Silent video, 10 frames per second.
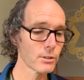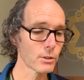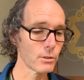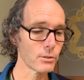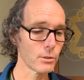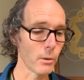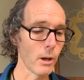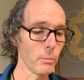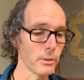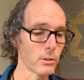to
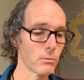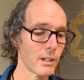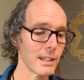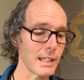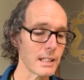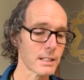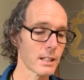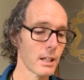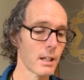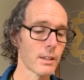help you release